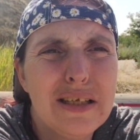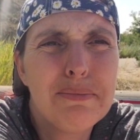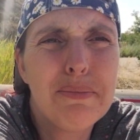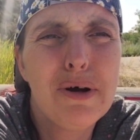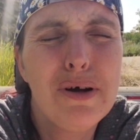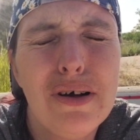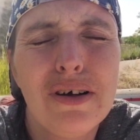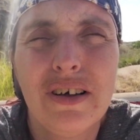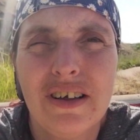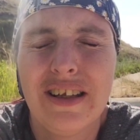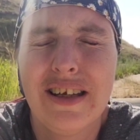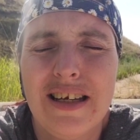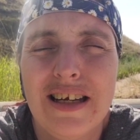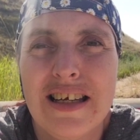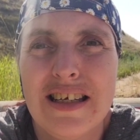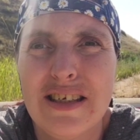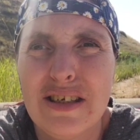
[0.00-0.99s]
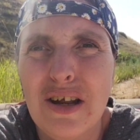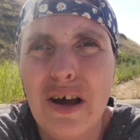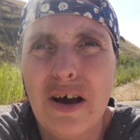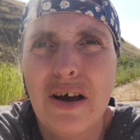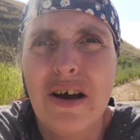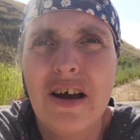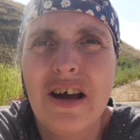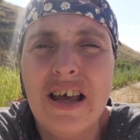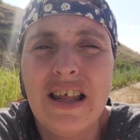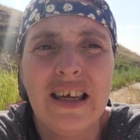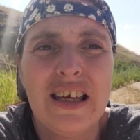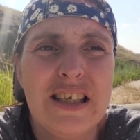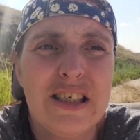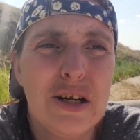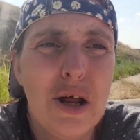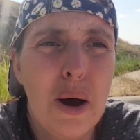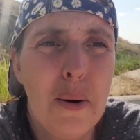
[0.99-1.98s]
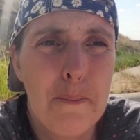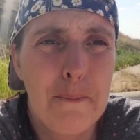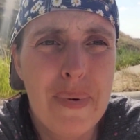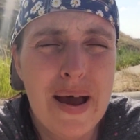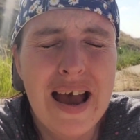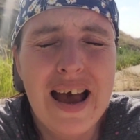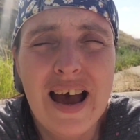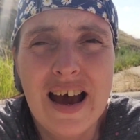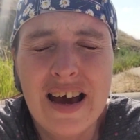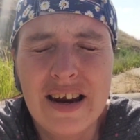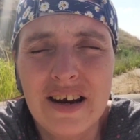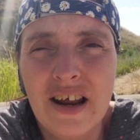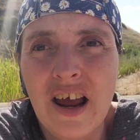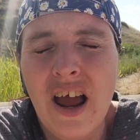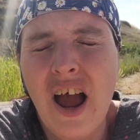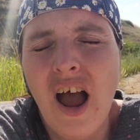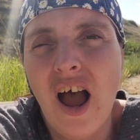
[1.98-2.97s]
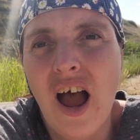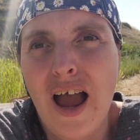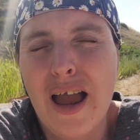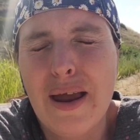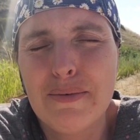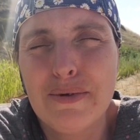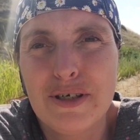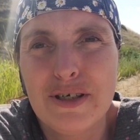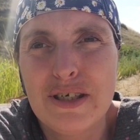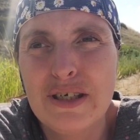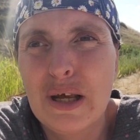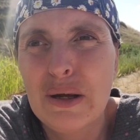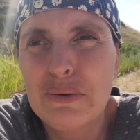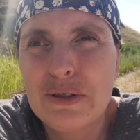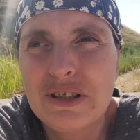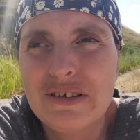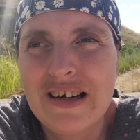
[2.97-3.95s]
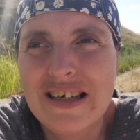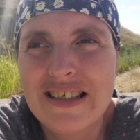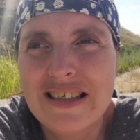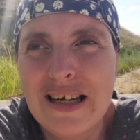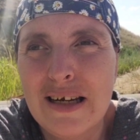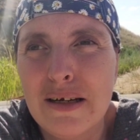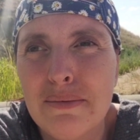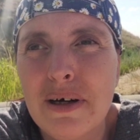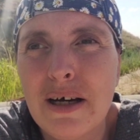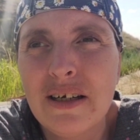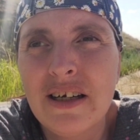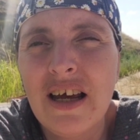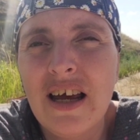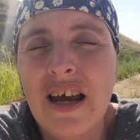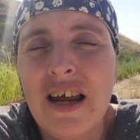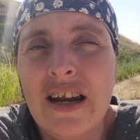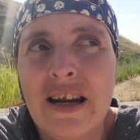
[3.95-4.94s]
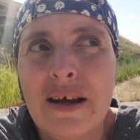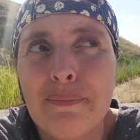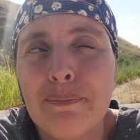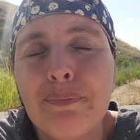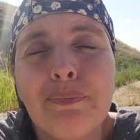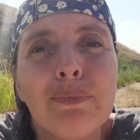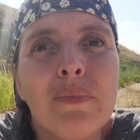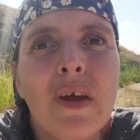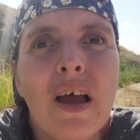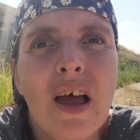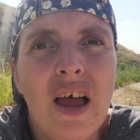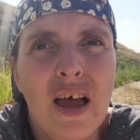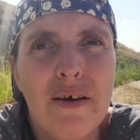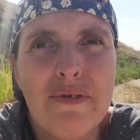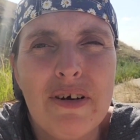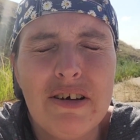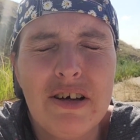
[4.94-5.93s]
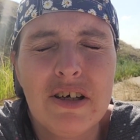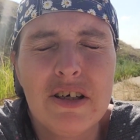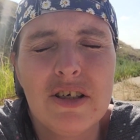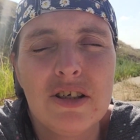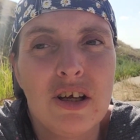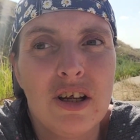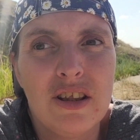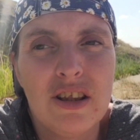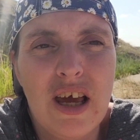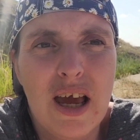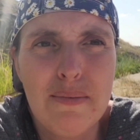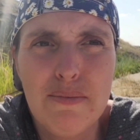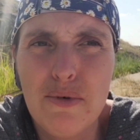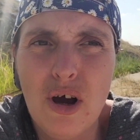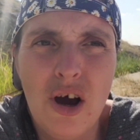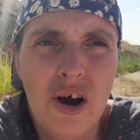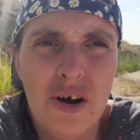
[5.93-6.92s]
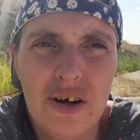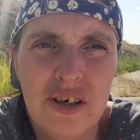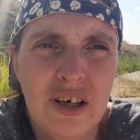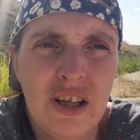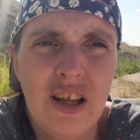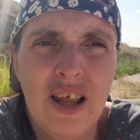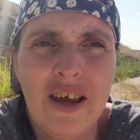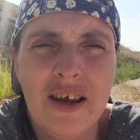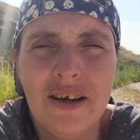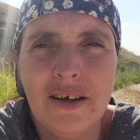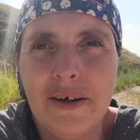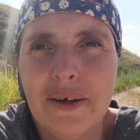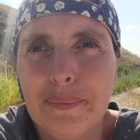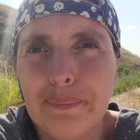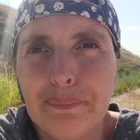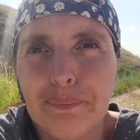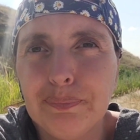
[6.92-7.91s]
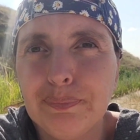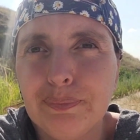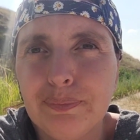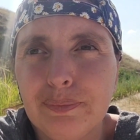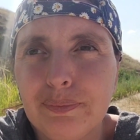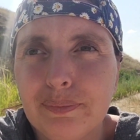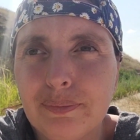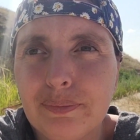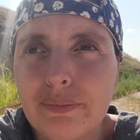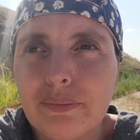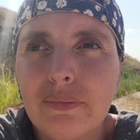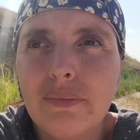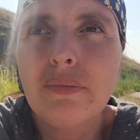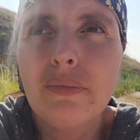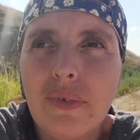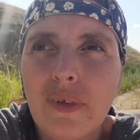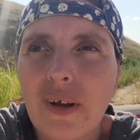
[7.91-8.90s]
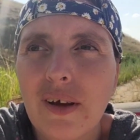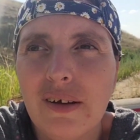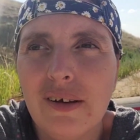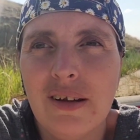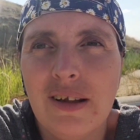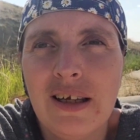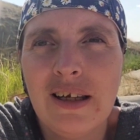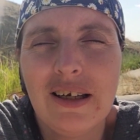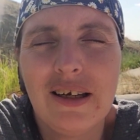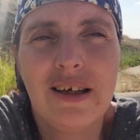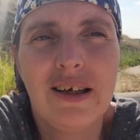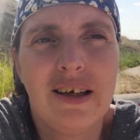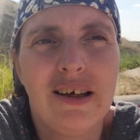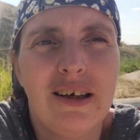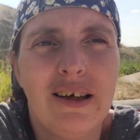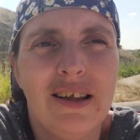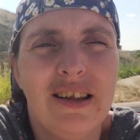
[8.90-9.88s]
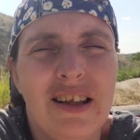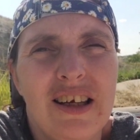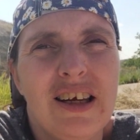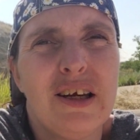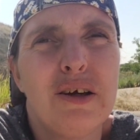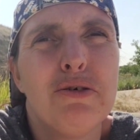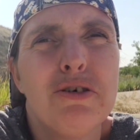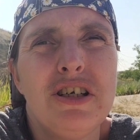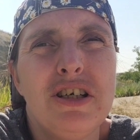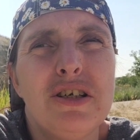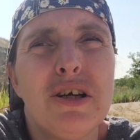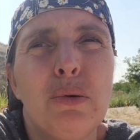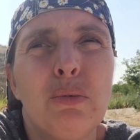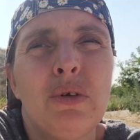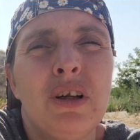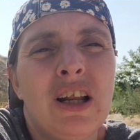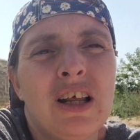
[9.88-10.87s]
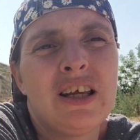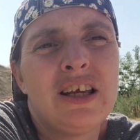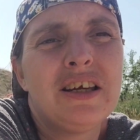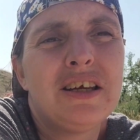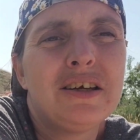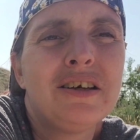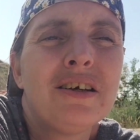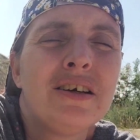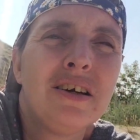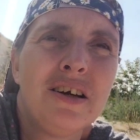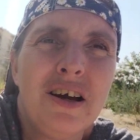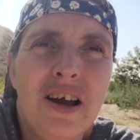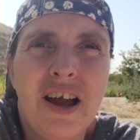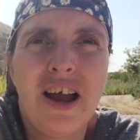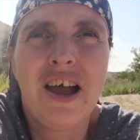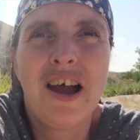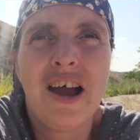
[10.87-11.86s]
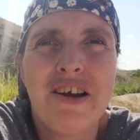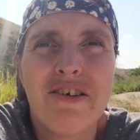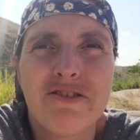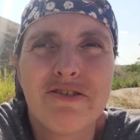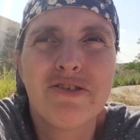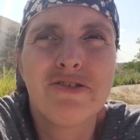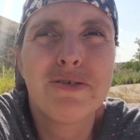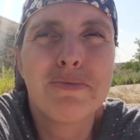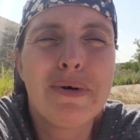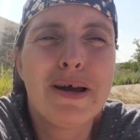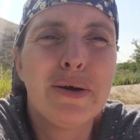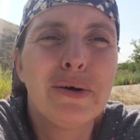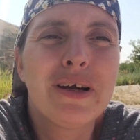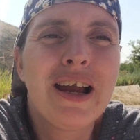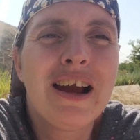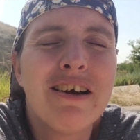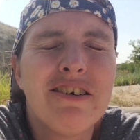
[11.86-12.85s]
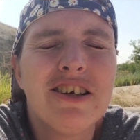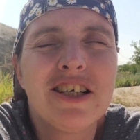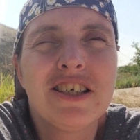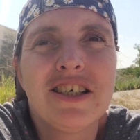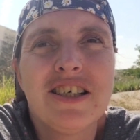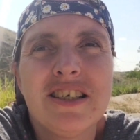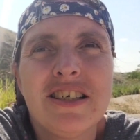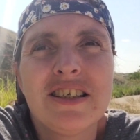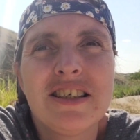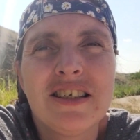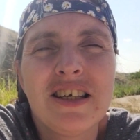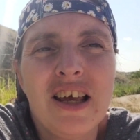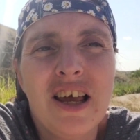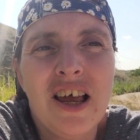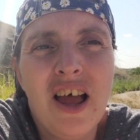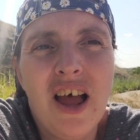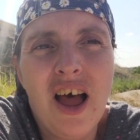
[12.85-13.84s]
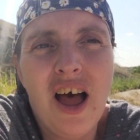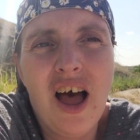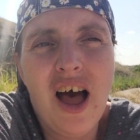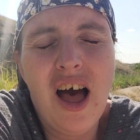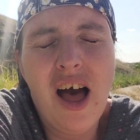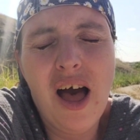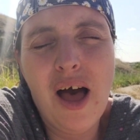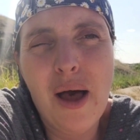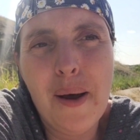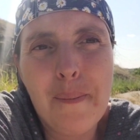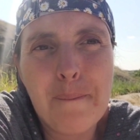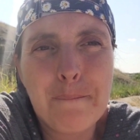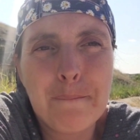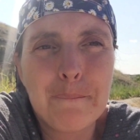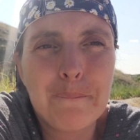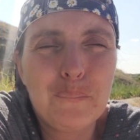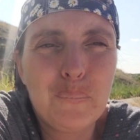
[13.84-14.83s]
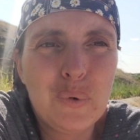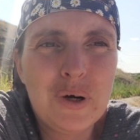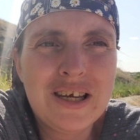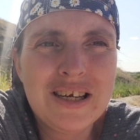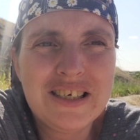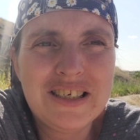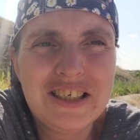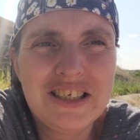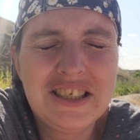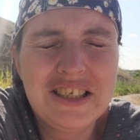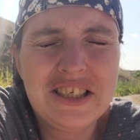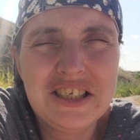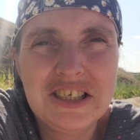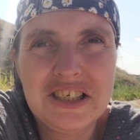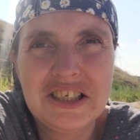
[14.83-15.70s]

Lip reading: book. Like, it's not bad. I'm just so stressed out about it, and I'm very concerned that I'm not gonna like I already don't like either of the male characters, which,